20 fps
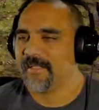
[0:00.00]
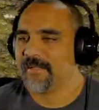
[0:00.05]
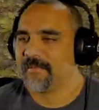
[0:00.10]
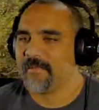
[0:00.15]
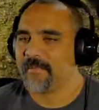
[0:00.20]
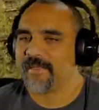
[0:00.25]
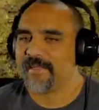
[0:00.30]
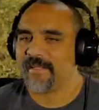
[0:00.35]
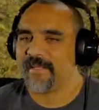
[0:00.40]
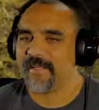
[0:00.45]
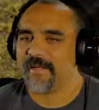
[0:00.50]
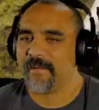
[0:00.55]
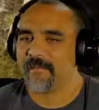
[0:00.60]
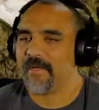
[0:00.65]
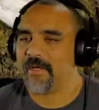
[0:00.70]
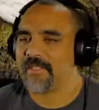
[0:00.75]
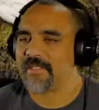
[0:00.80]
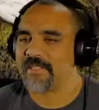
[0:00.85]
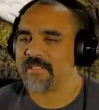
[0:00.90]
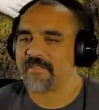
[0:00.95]
But then I'm
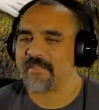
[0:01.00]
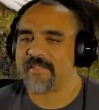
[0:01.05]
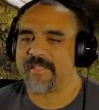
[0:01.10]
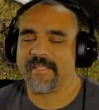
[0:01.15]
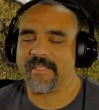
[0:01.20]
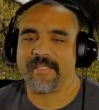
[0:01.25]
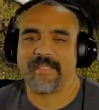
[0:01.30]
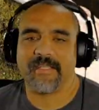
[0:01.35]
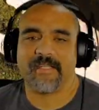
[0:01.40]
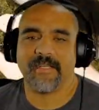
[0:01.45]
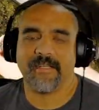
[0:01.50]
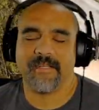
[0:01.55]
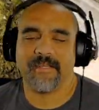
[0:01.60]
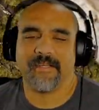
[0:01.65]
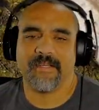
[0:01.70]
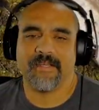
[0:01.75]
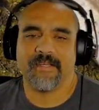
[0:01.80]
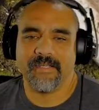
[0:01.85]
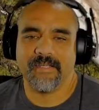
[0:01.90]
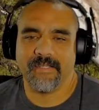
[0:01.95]
also thinking
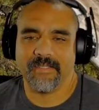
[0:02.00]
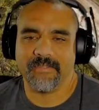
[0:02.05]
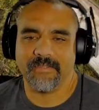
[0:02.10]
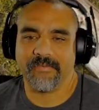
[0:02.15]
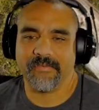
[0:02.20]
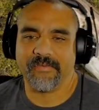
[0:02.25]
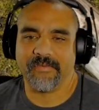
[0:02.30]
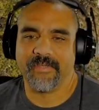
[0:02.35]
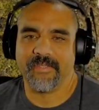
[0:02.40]
of